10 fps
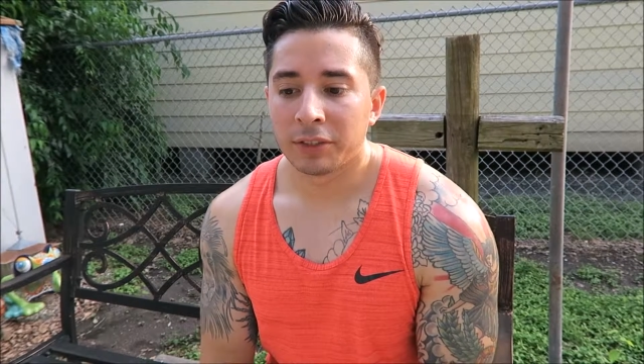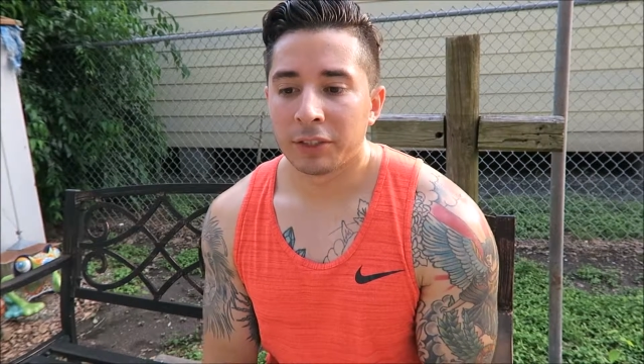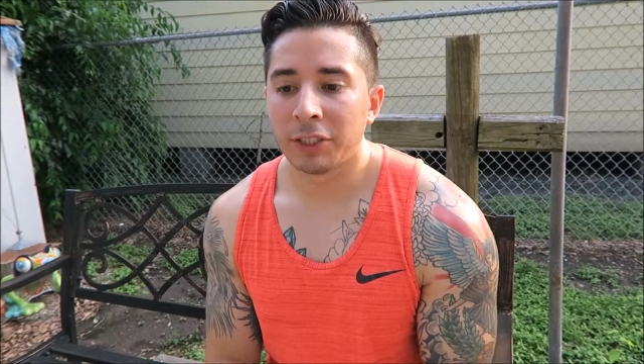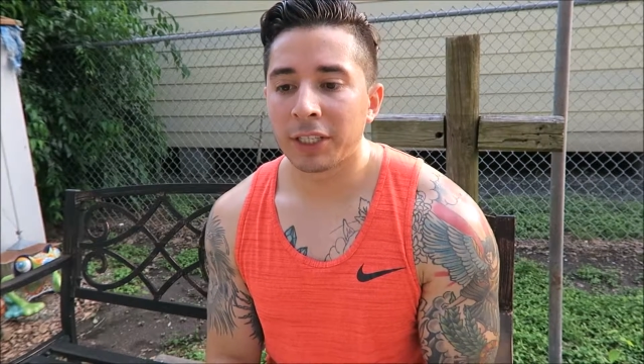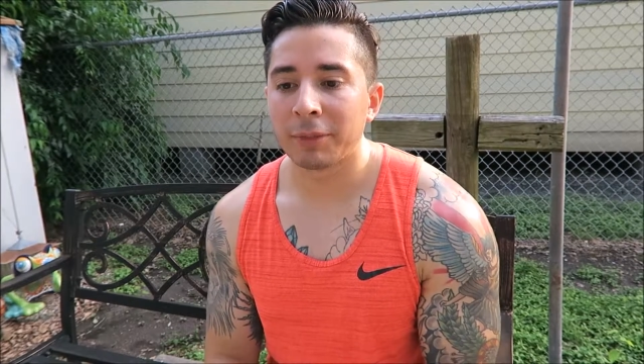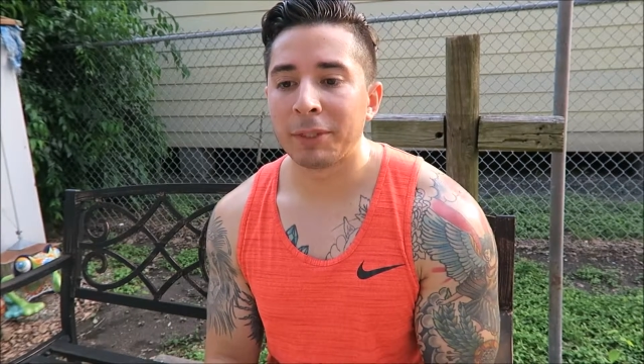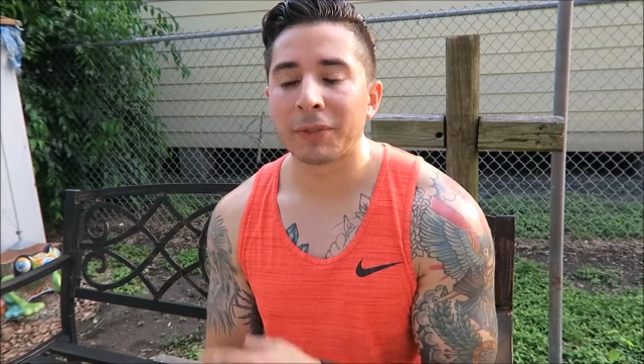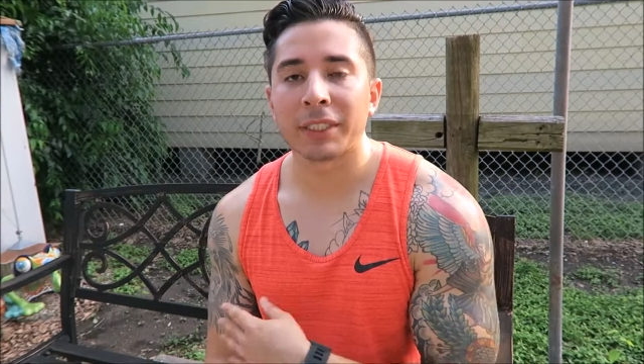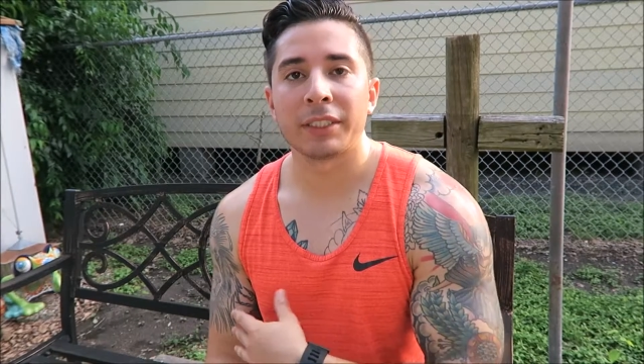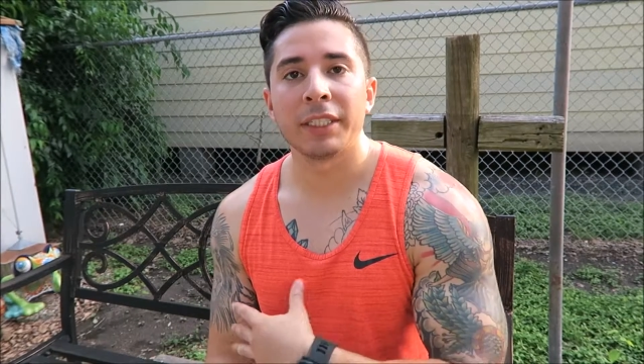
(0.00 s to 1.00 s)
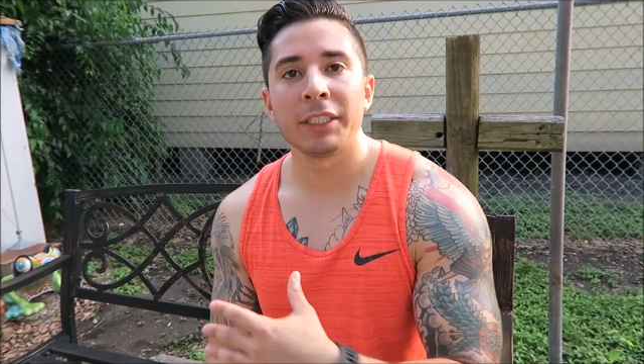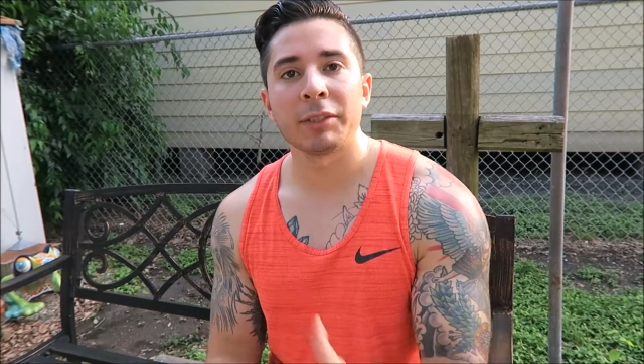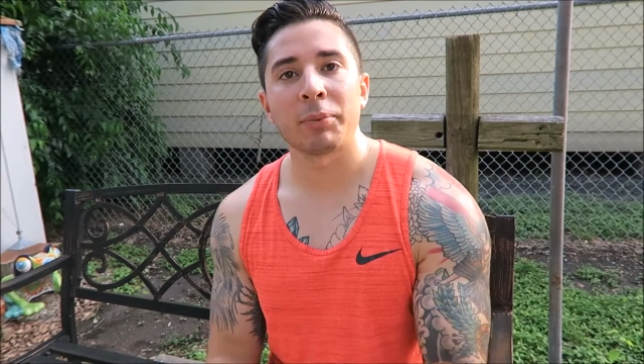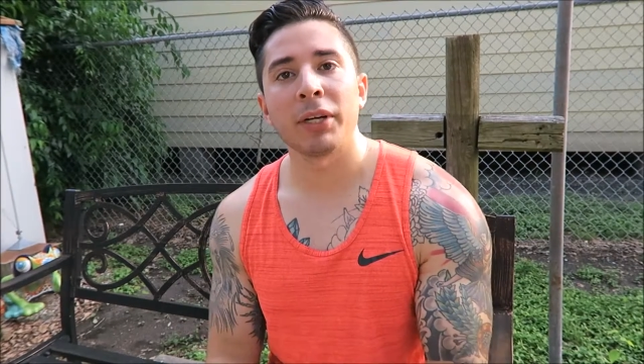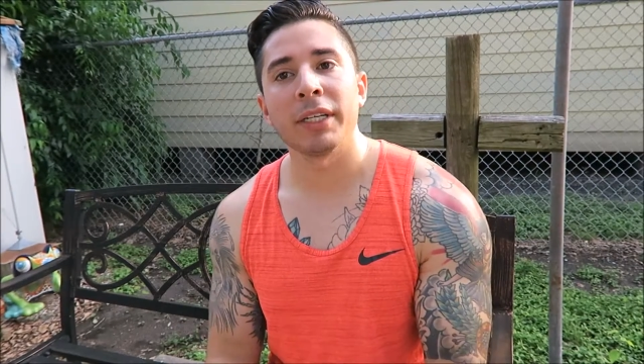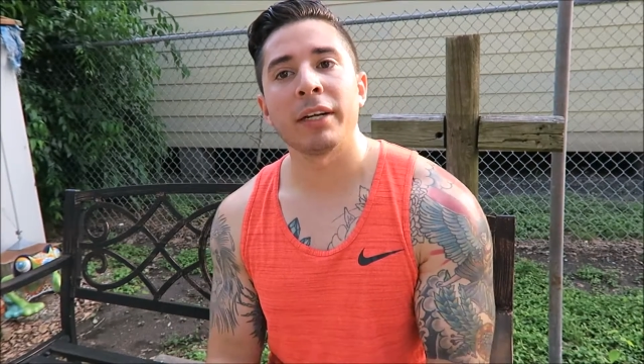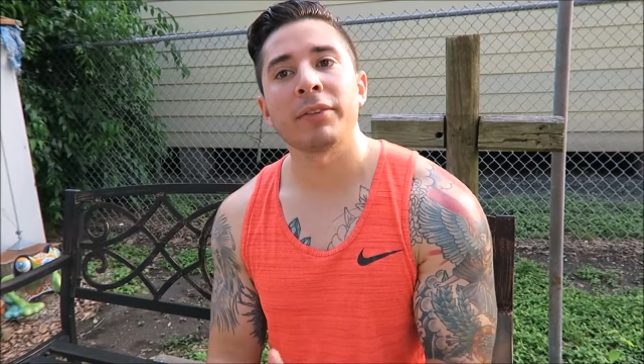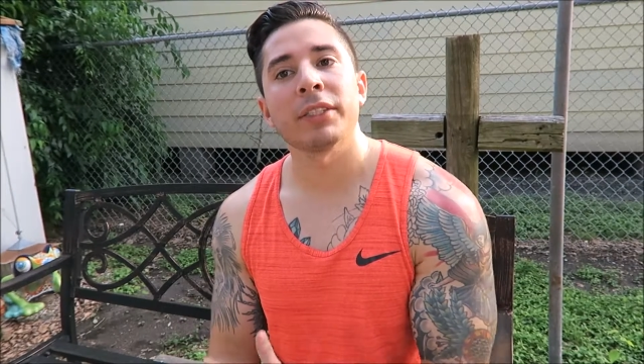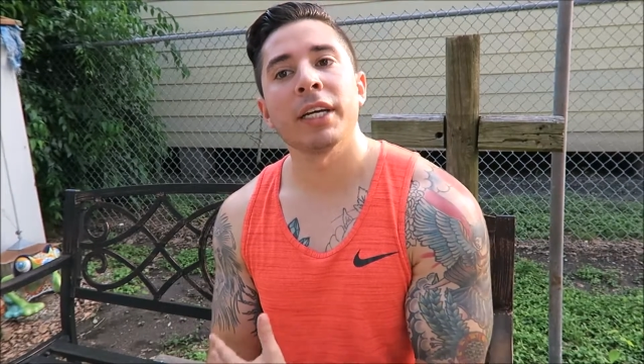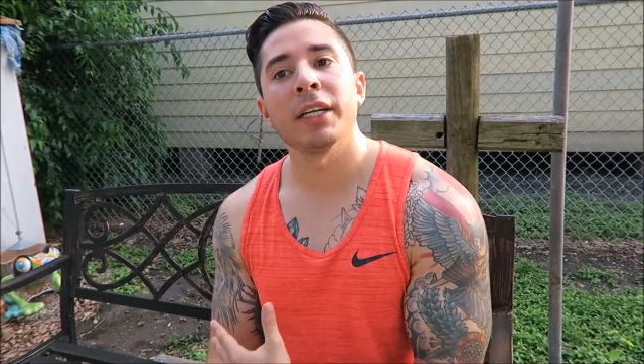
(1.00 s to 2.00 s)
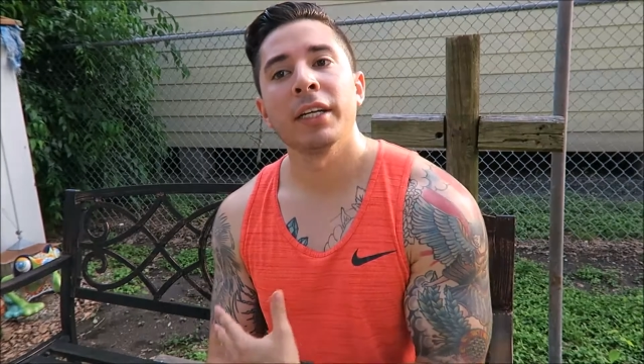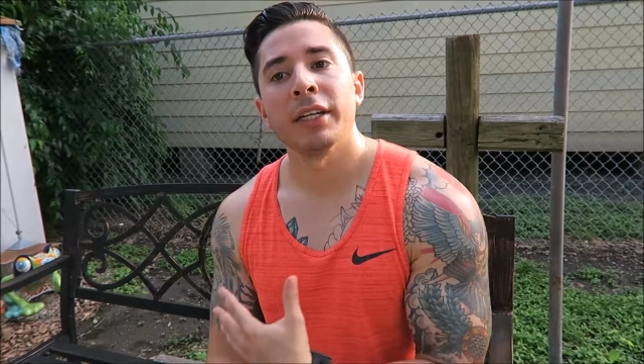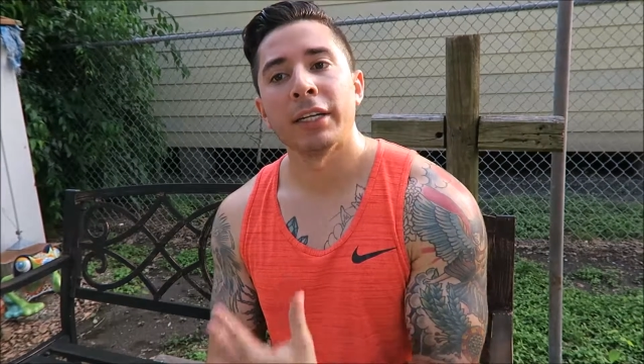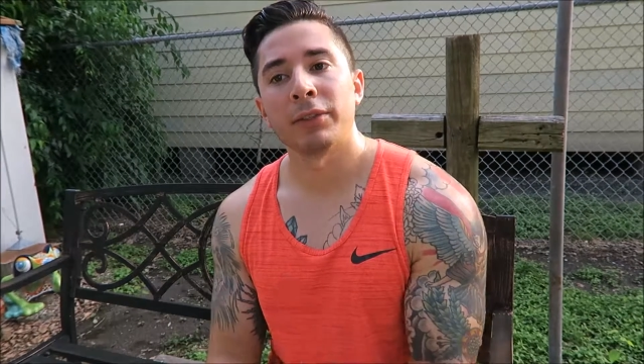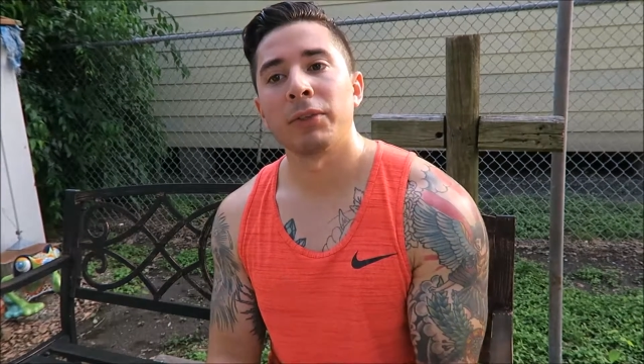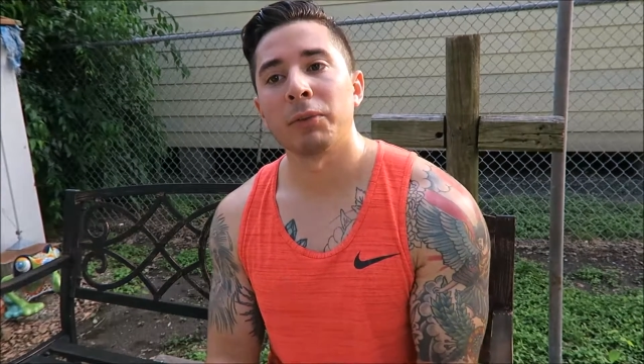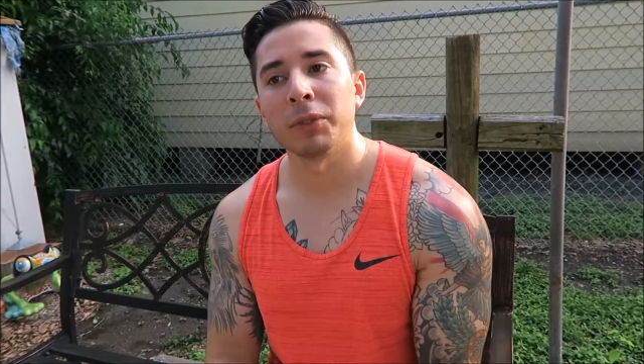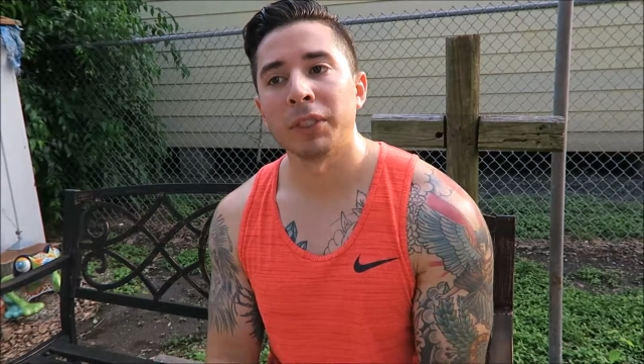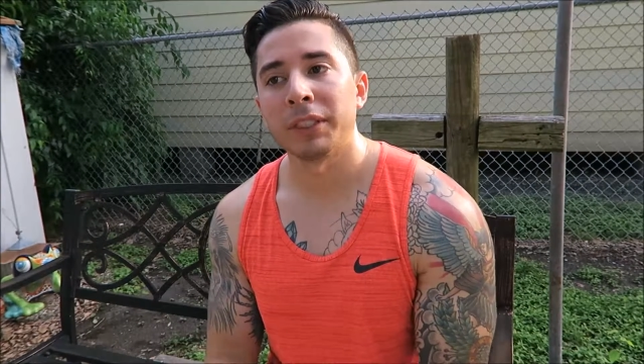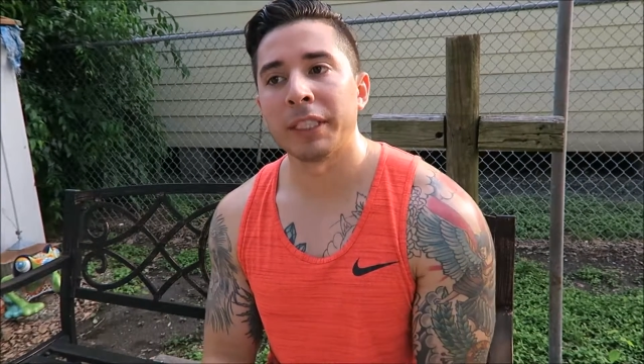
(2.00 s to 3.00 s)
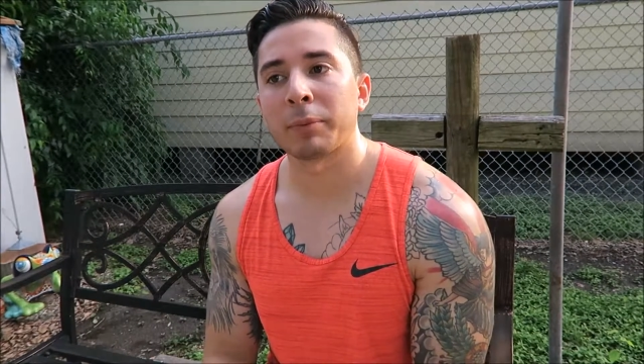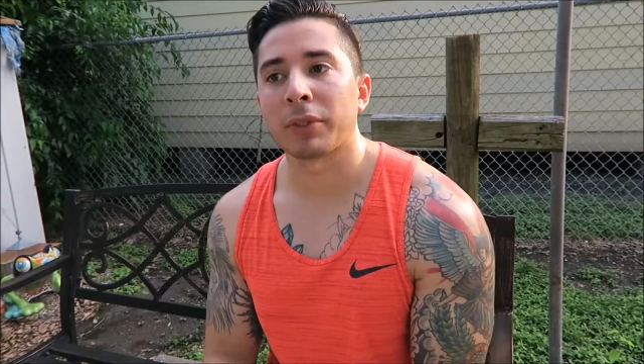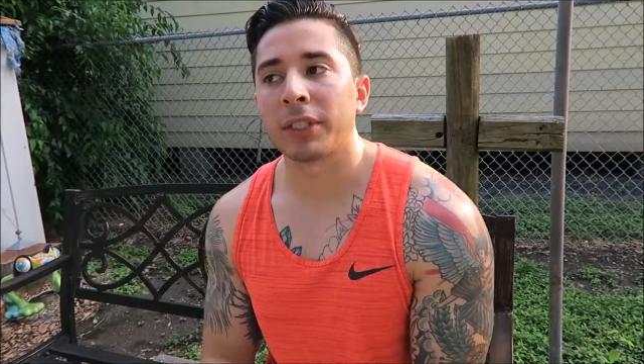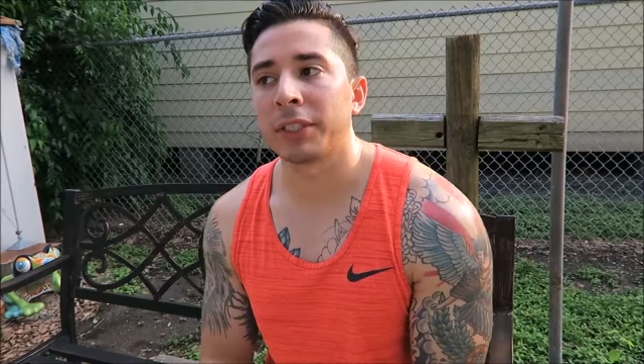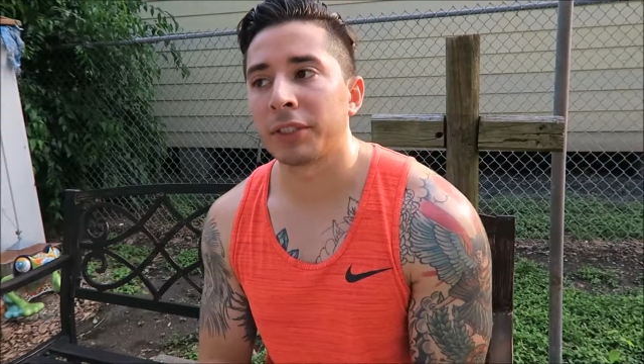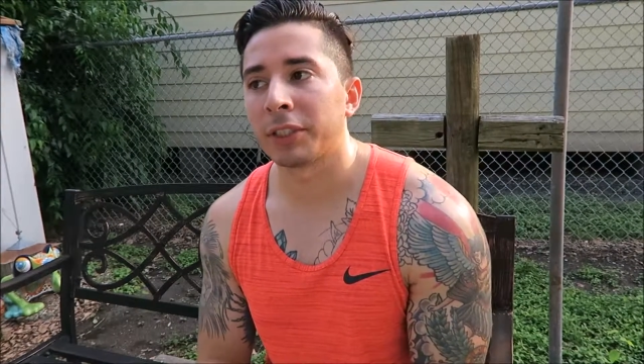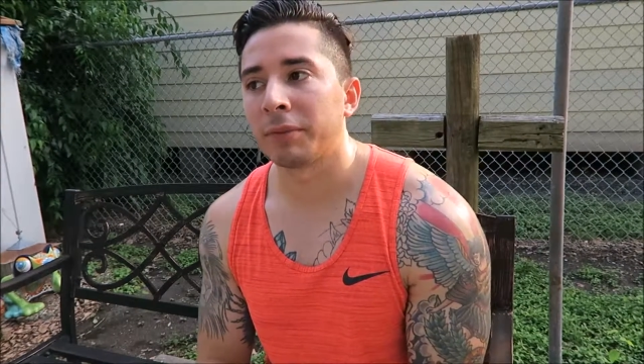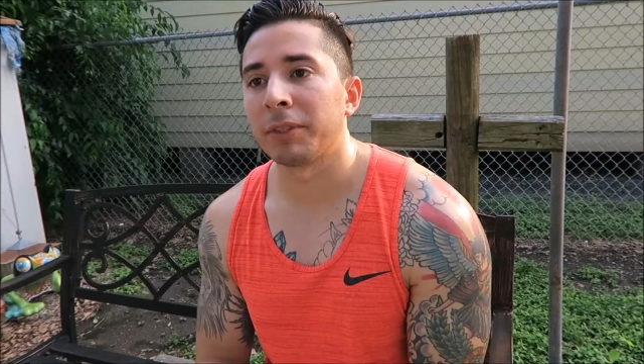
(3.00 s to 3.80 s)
going to be able to continue to pray after that and grow a really deep relationship,